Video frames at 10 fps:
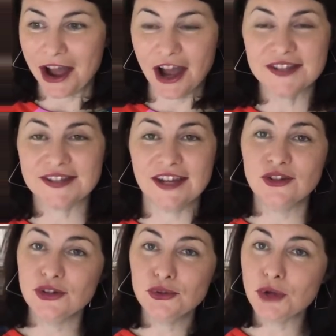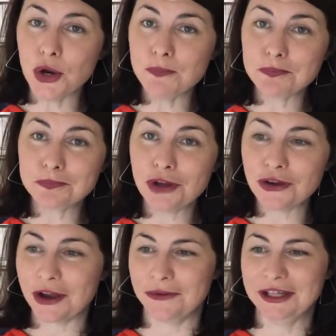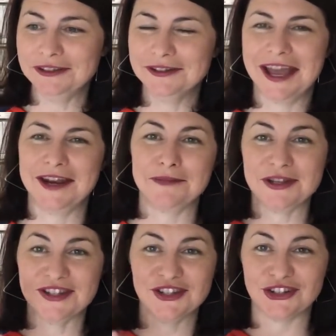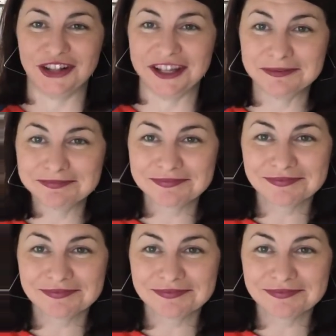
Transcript: I said, nope, not going. And I messaged Claire.